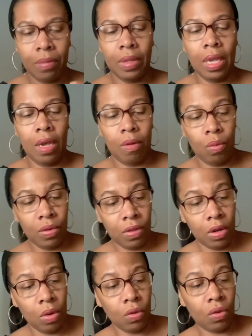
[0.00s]
yeah what's the
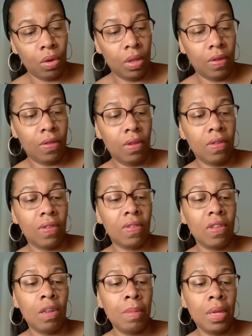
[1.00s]
notes on this this is
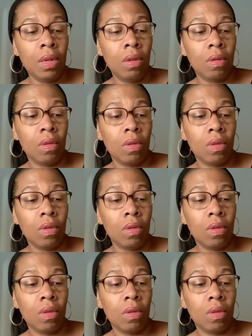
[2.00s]
cinnamon